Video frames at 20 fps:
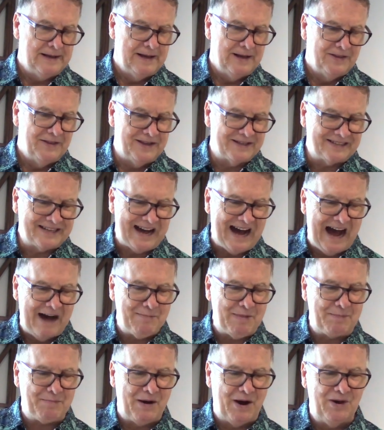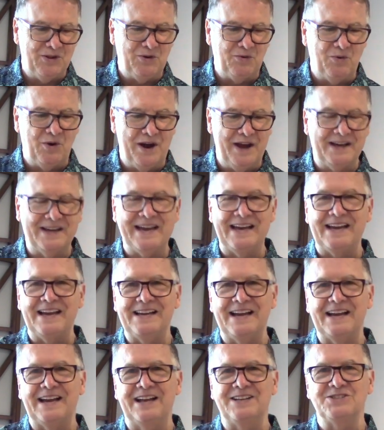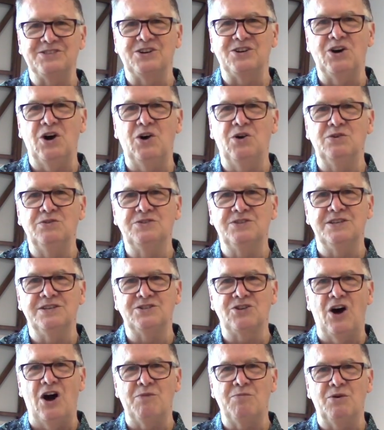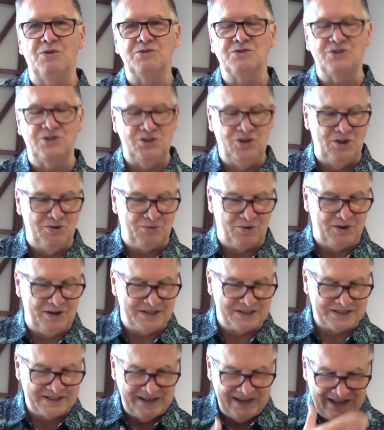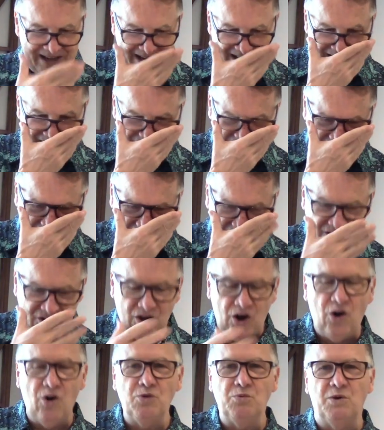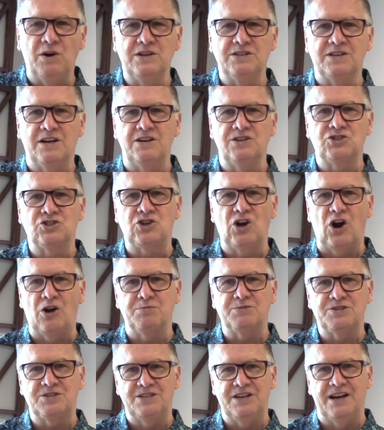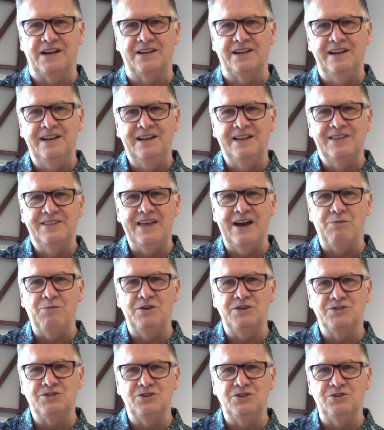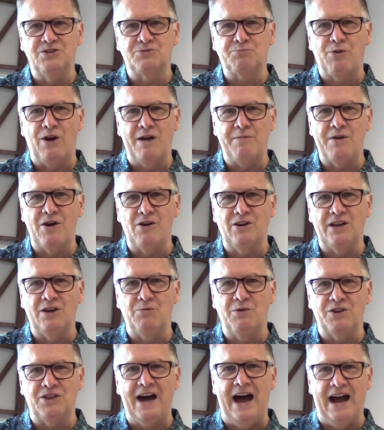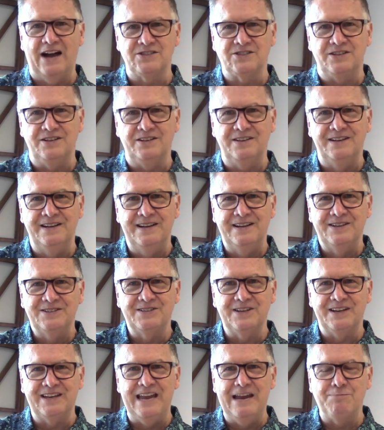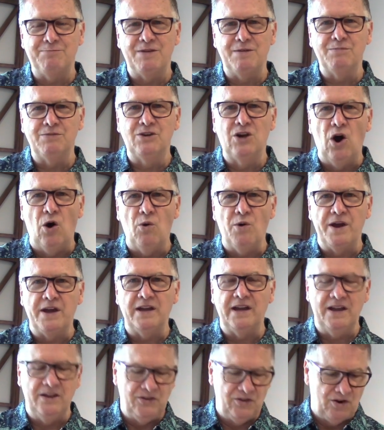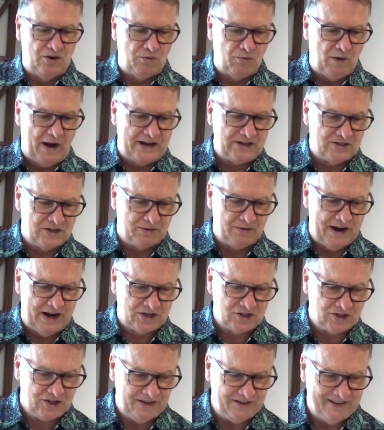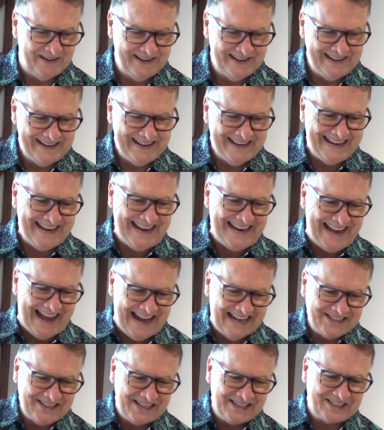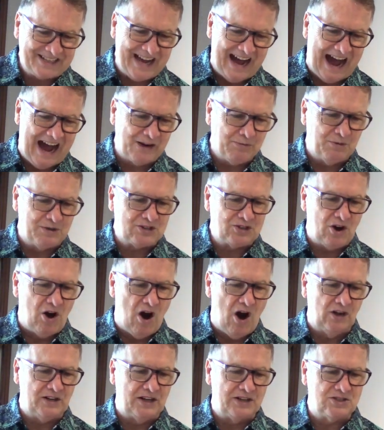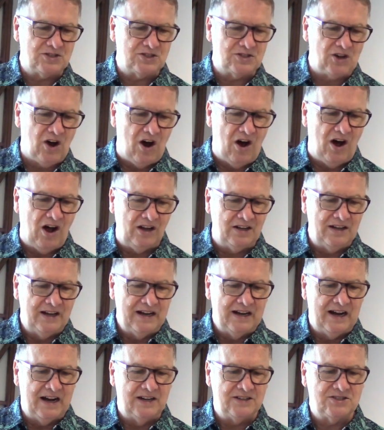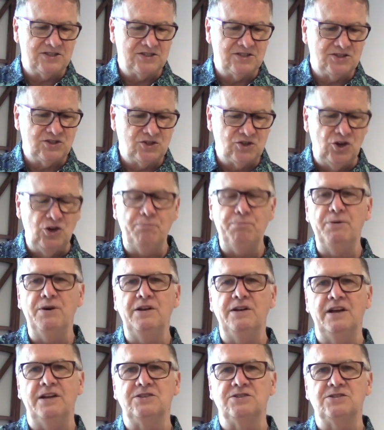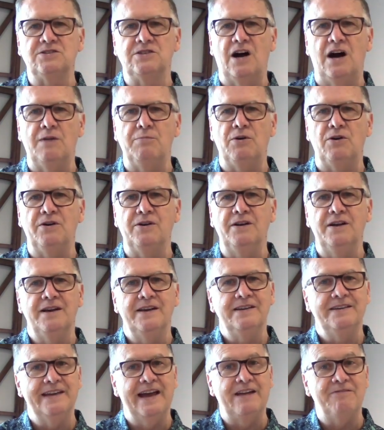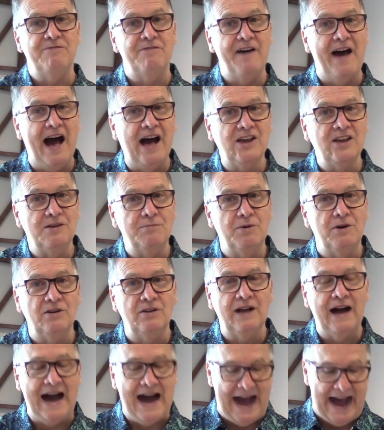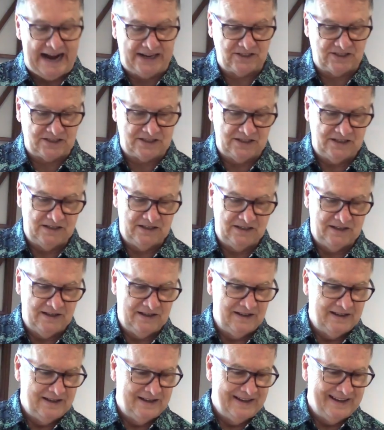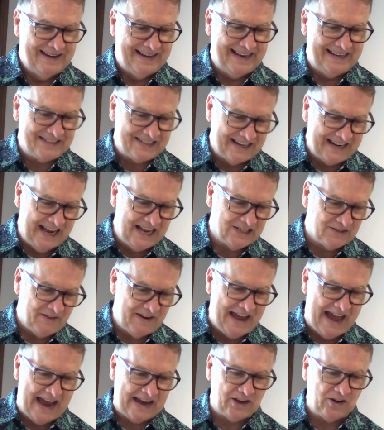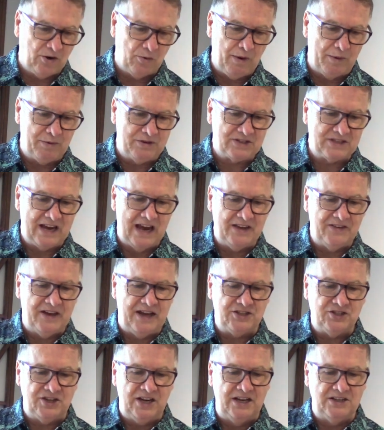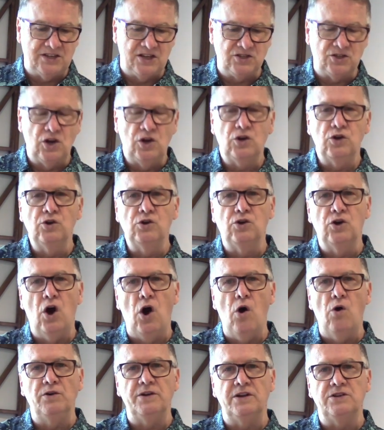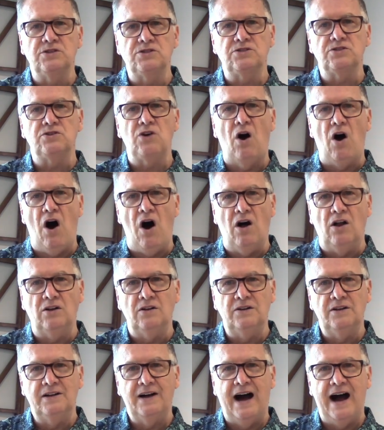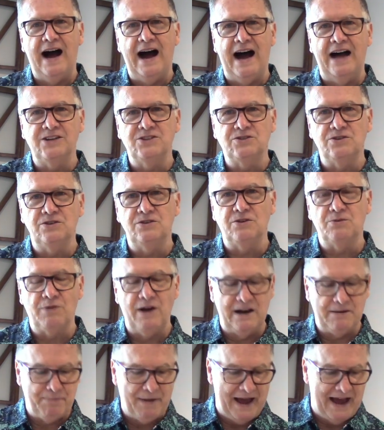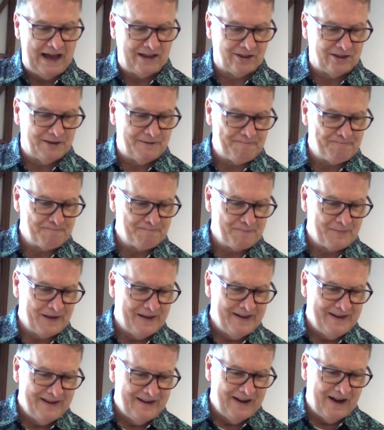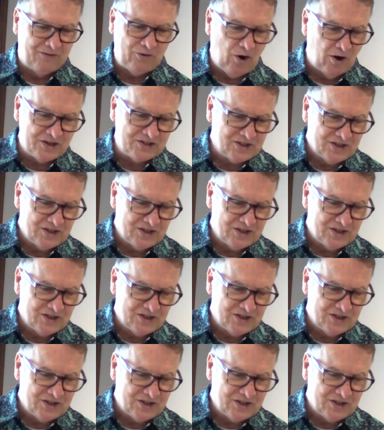This comment, by the way, kicking against the goads is almost humorous. Uh, a goad was a sharp stick that was used primarily with oxen to keep them going in the right direction. In essence, God was calling Saul a stupid and stubborn yet valuable ox. In today's vernacular, we would say that Jesus goaded Saul onto the right path. Of course,